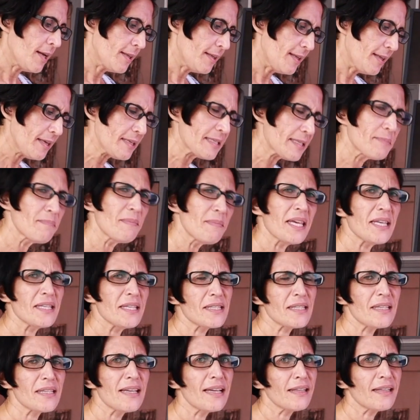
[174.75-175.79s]
this
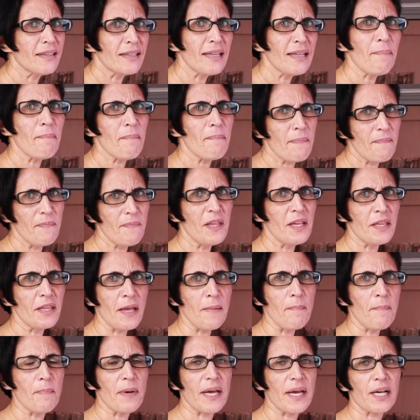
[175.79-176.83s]
means that the
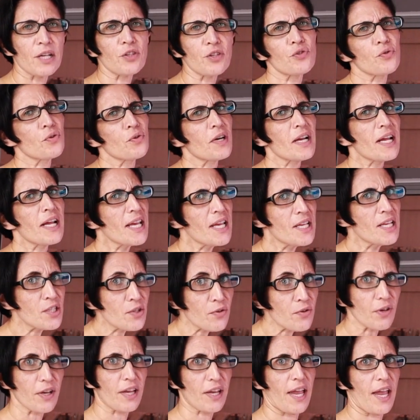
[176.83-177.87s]
temperature is
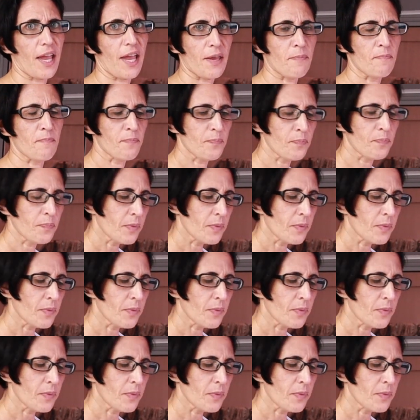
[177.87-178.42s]
okay.